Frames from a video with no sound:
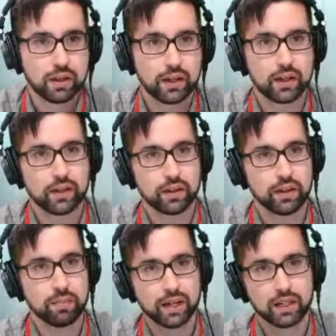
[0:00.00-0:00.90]
And on
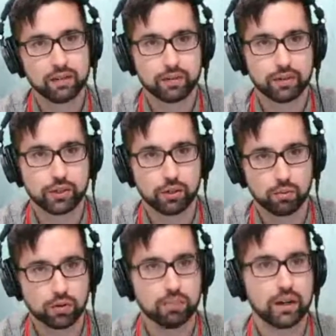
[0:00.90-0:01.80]
the back half of the show,
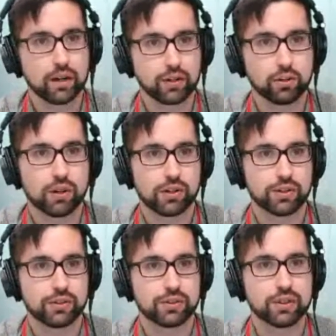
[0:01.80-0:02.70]
we'll compile the
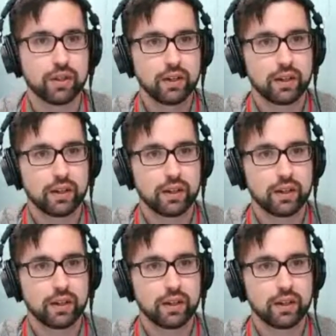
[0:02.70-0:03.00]
questions